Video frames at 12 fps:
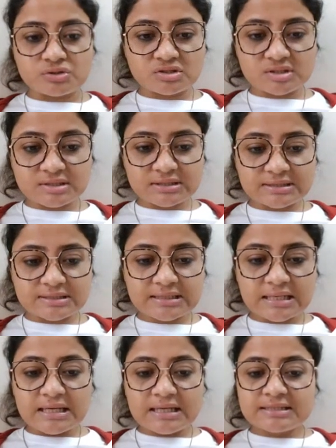resistance.
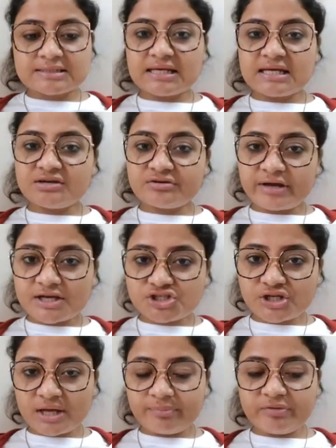Skin
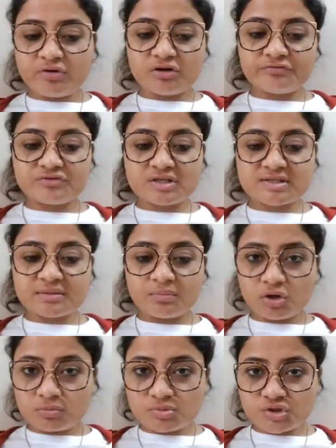rash can be one of the
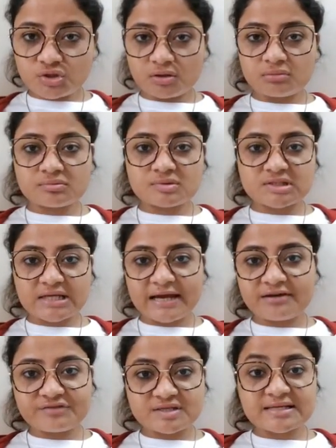symptoms or
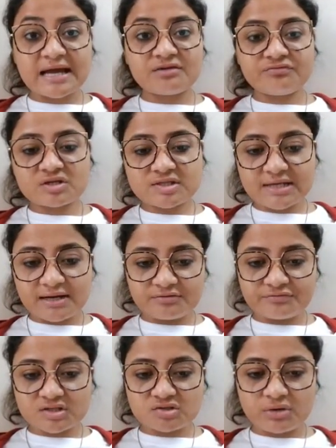side effects, adverse side
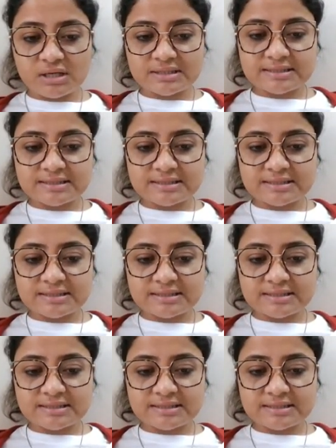effects you can